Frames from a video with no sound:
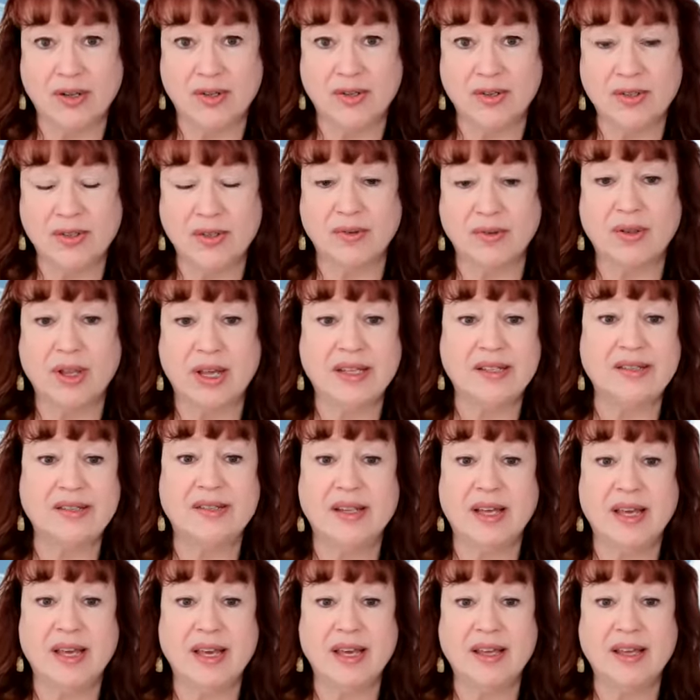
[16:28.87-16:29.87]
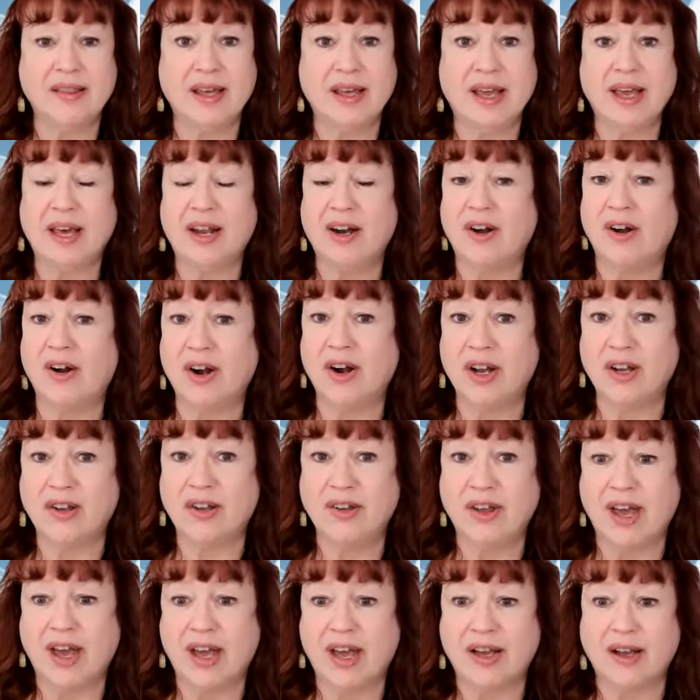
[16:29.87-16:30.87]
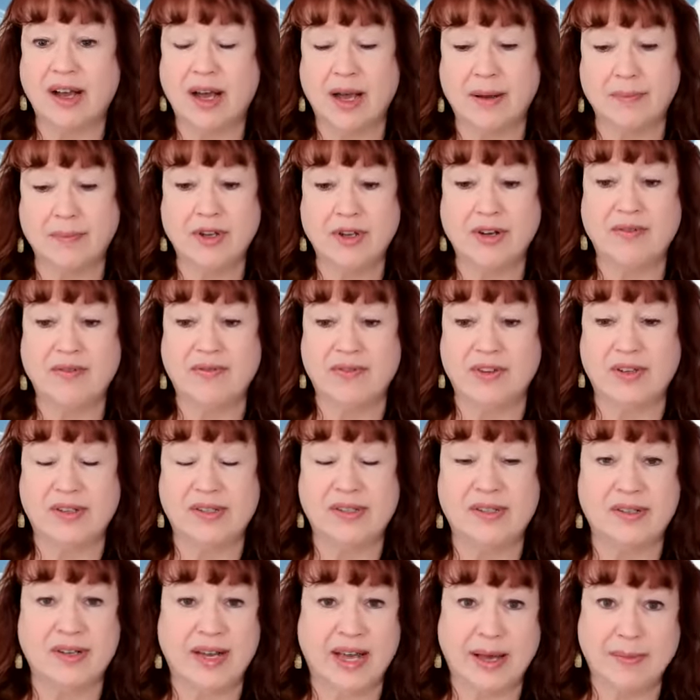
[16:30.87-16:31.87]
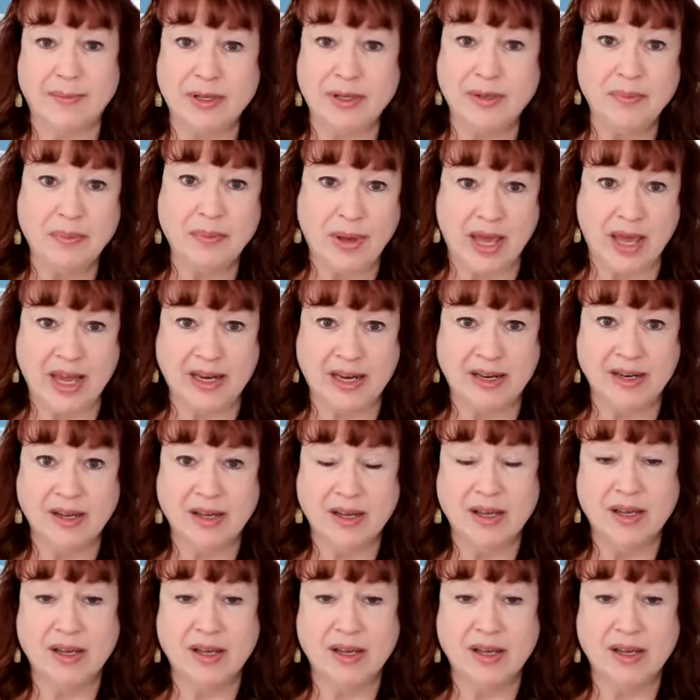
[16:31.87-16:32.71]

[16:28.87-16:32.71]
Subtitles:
So let's say they had a heart attack. I'm going to feel stabbing pain